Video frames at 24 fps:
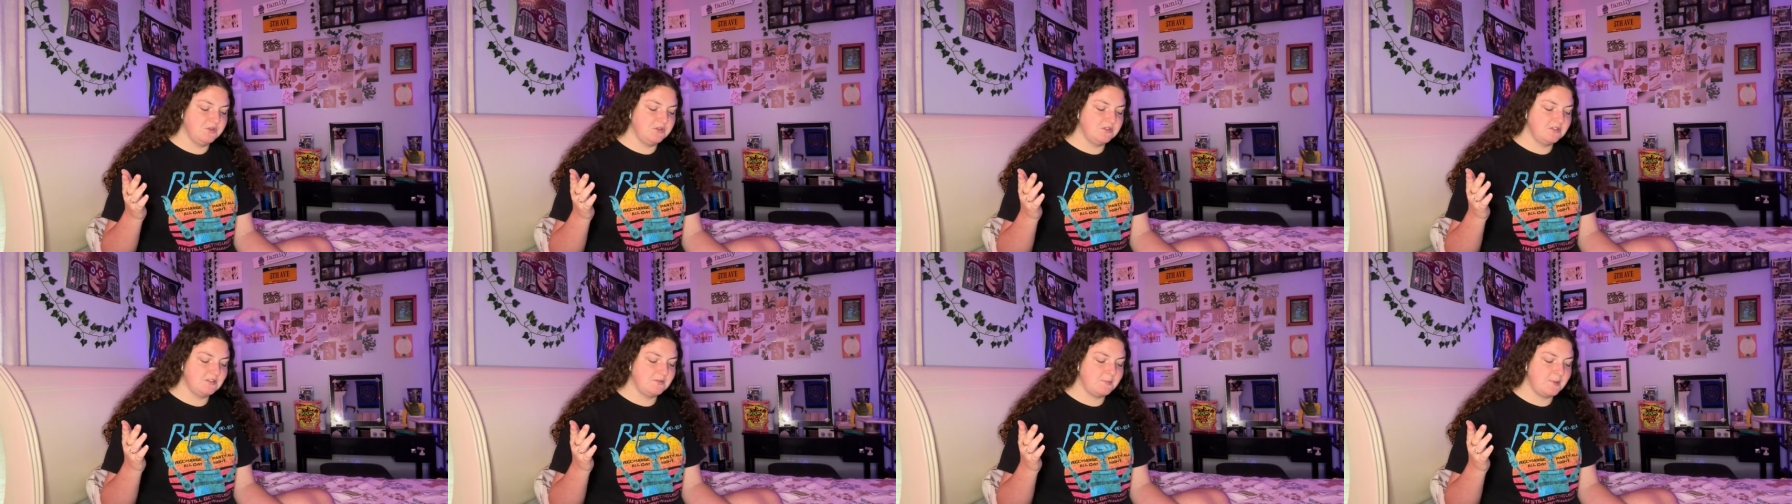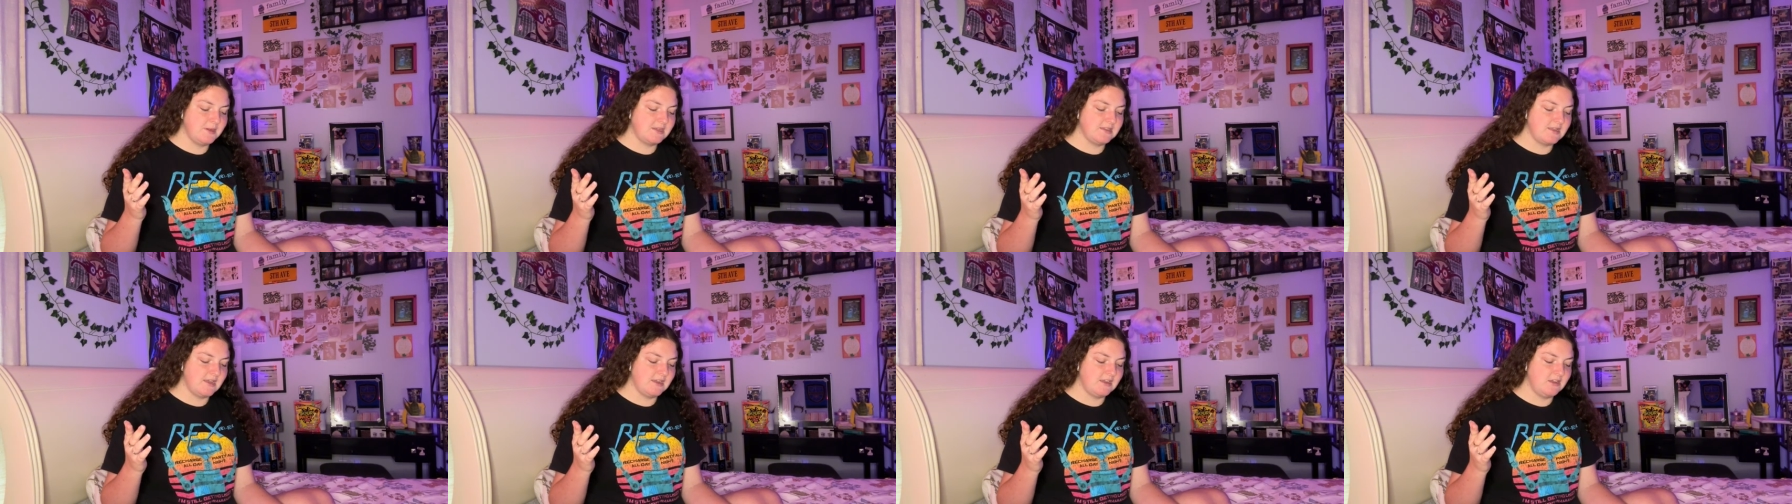
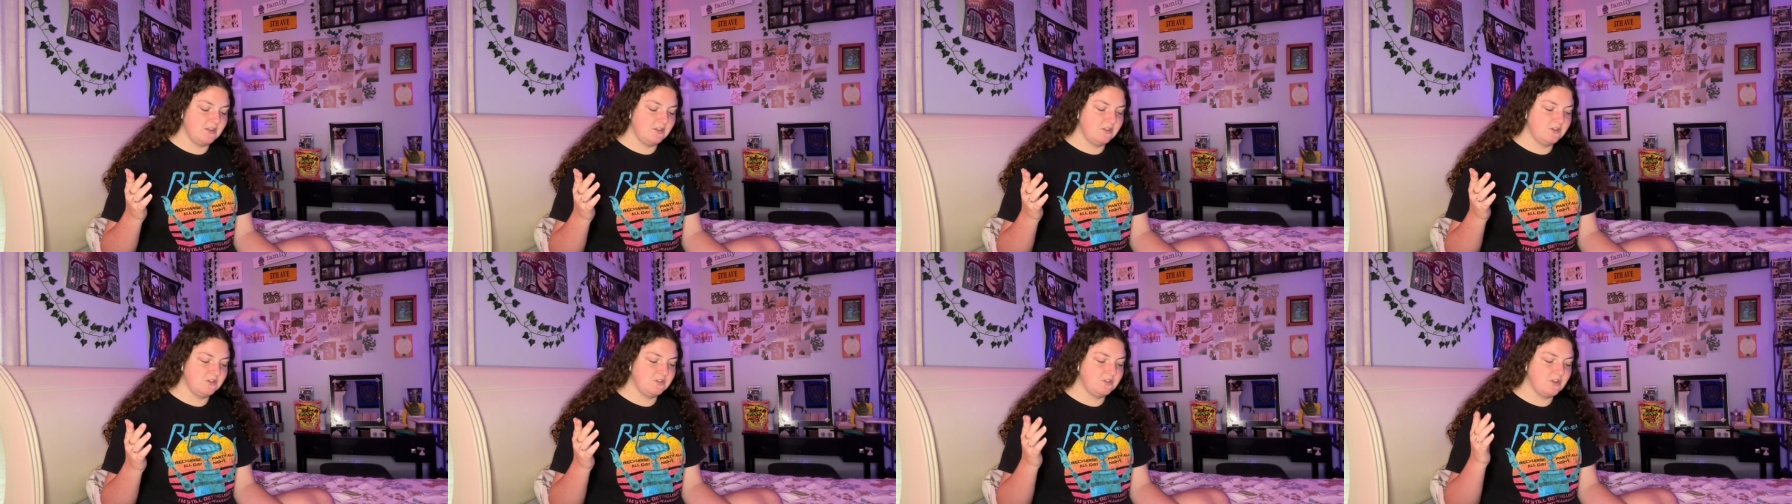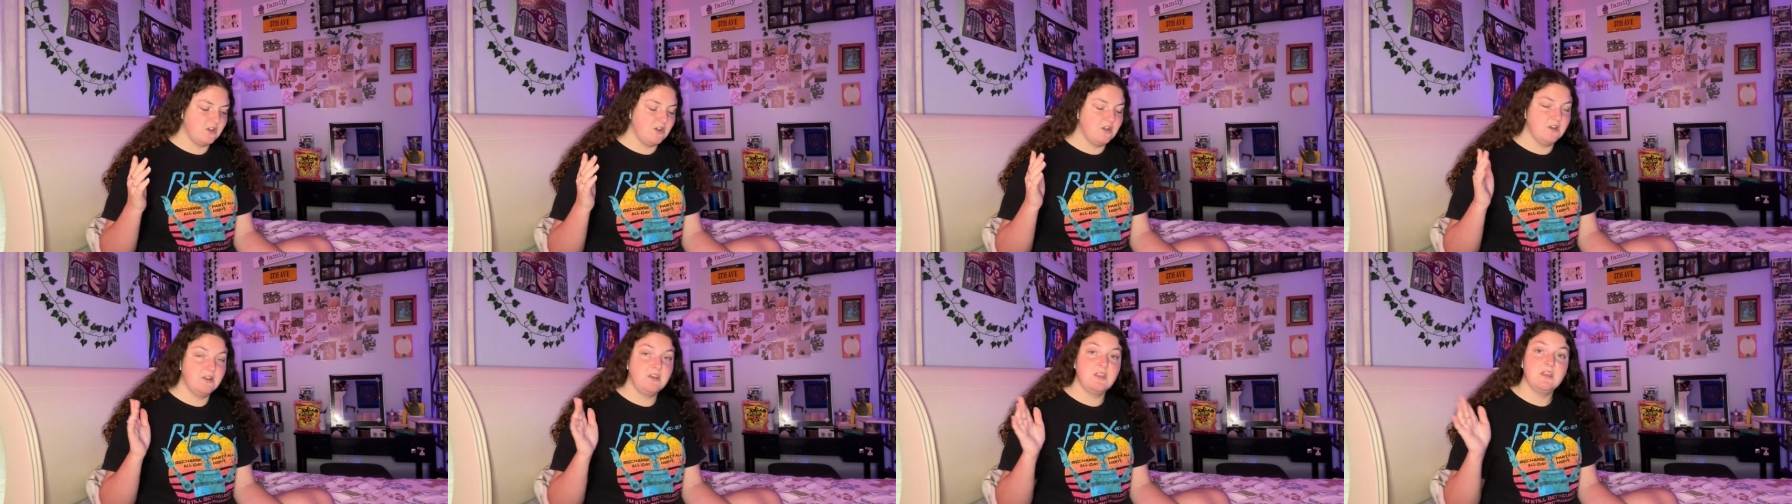spectaculars
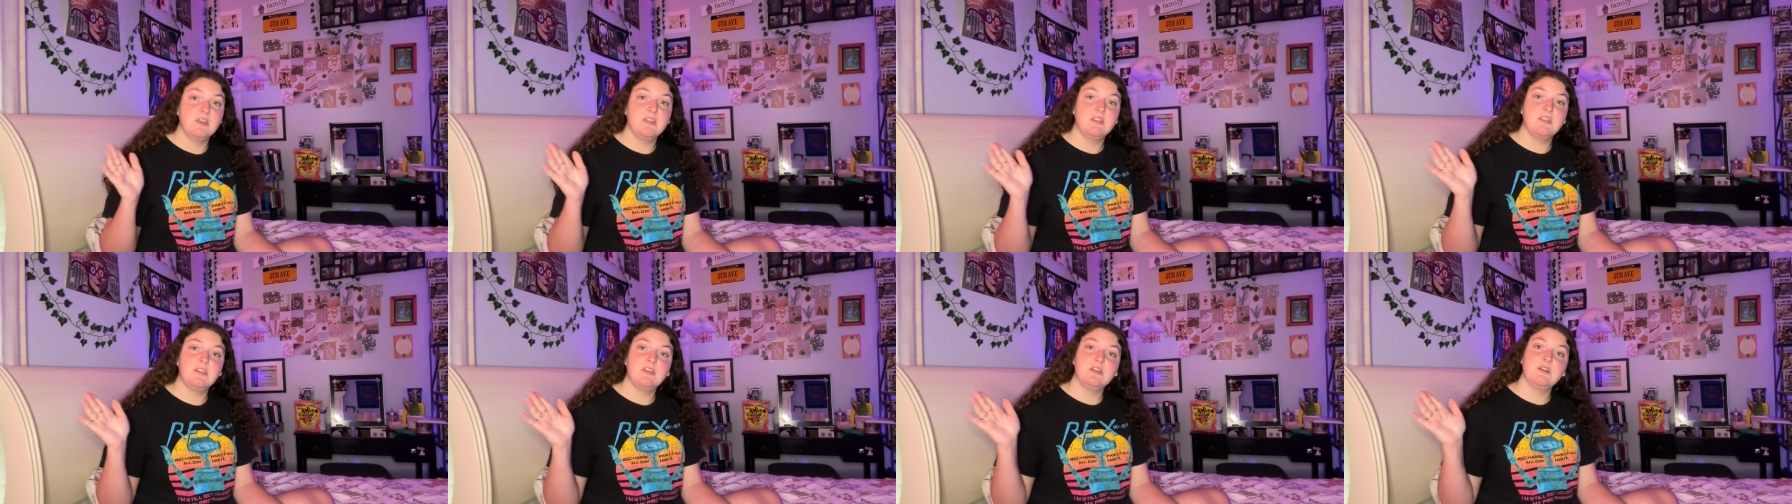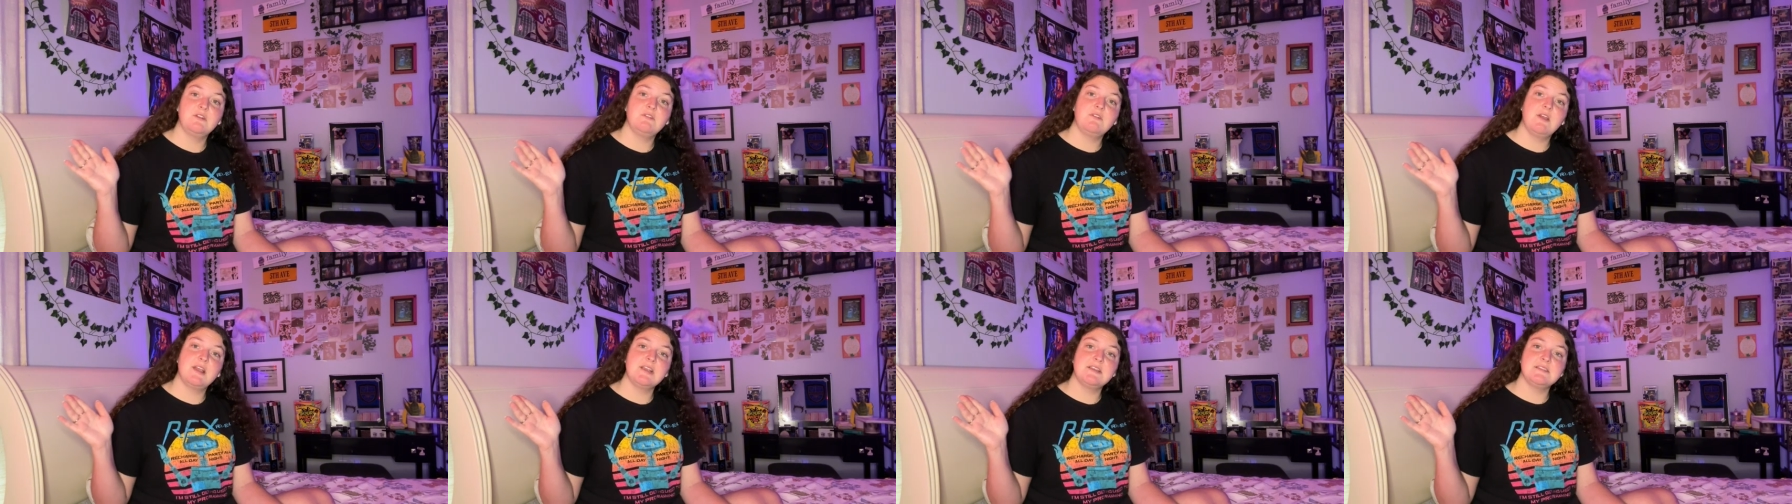on the
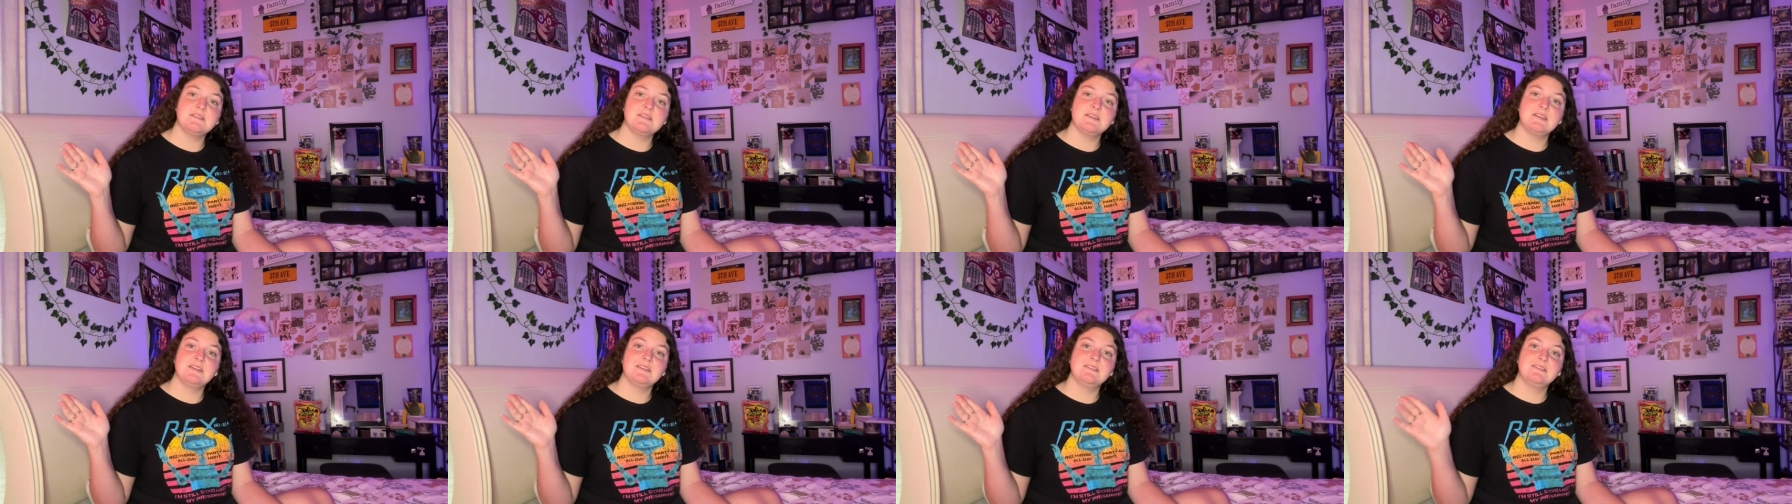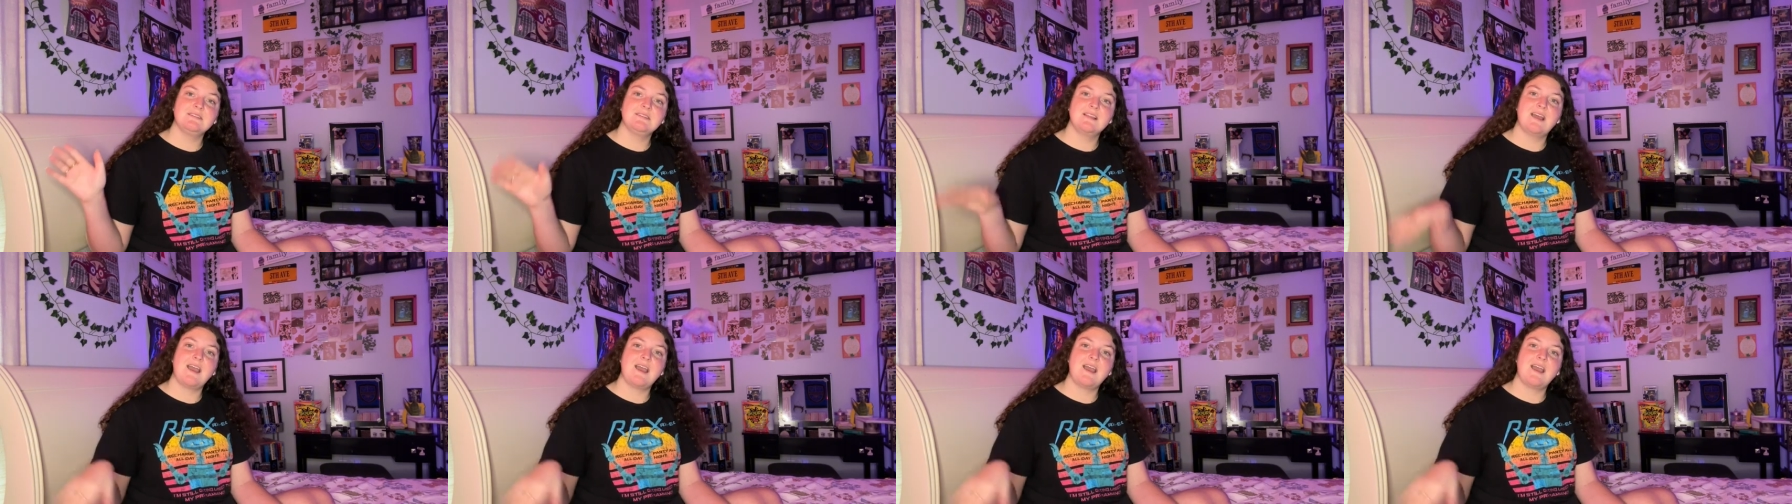horizon.